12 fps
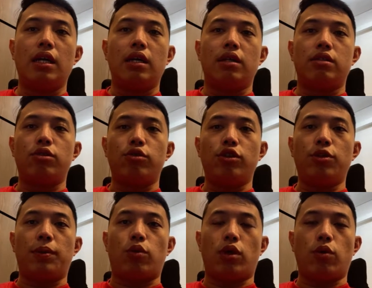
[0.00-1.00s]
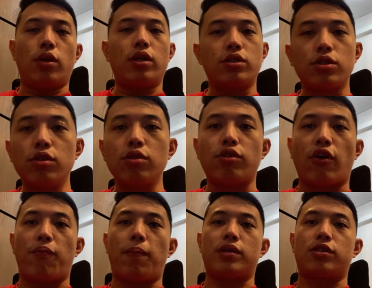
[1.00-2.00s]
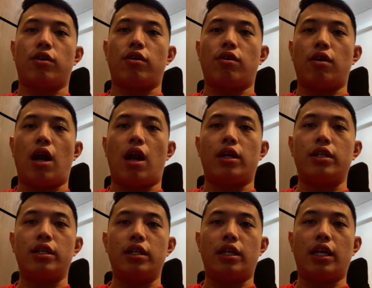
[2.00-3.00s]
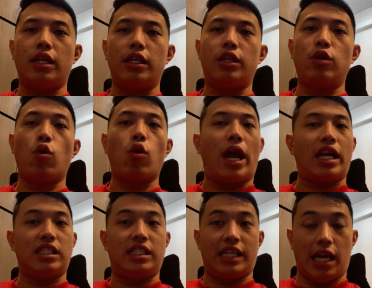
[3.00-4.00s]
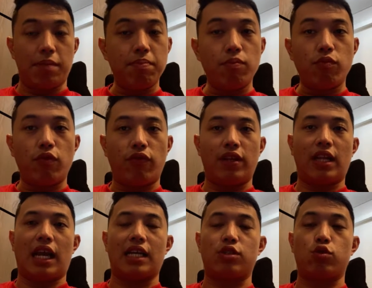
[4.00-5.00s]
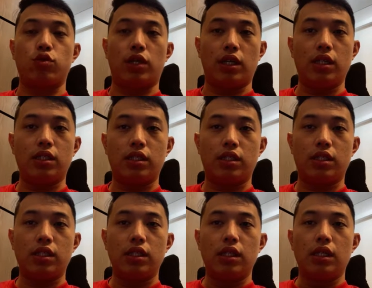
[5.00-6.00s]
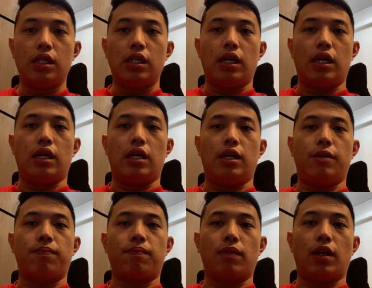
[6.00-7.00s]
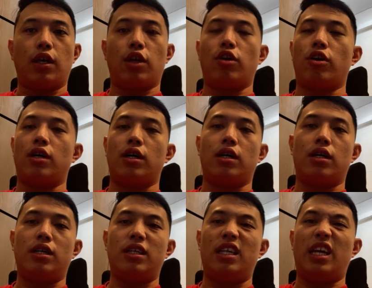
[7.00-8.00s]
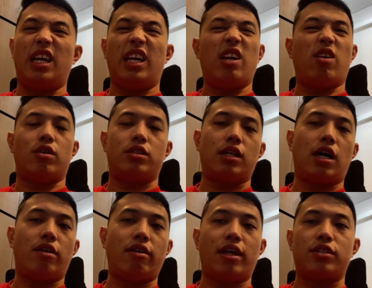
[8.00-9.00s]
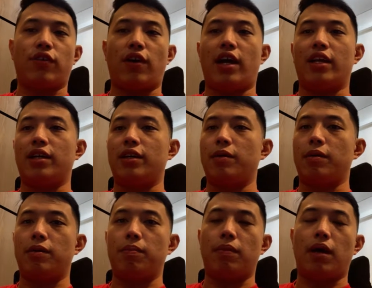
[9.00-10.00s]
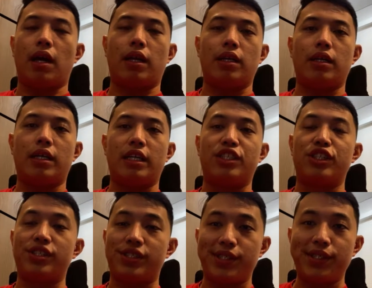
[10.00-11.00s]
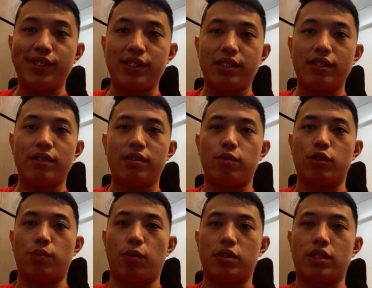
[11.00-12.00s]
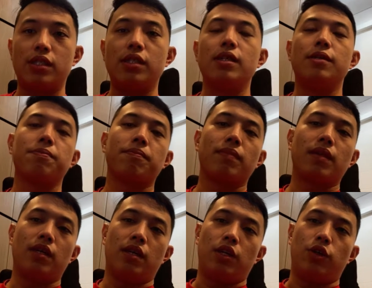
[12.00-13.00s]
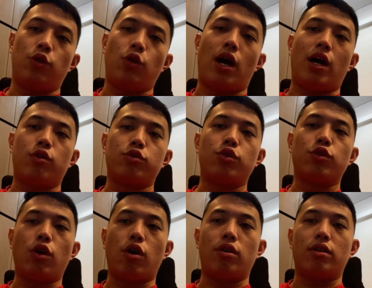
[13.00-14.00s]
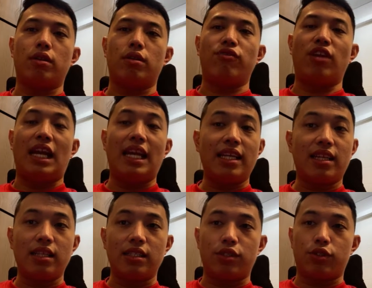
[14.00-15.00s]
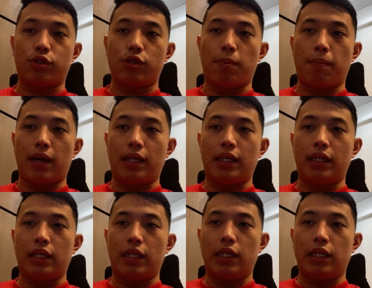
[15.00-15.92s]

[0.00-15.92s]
so you need to be 21 years old. You have passed your KEO exam within the last 2 years. You're not a EA or RES or other agencies. Most important, you are also not related to a money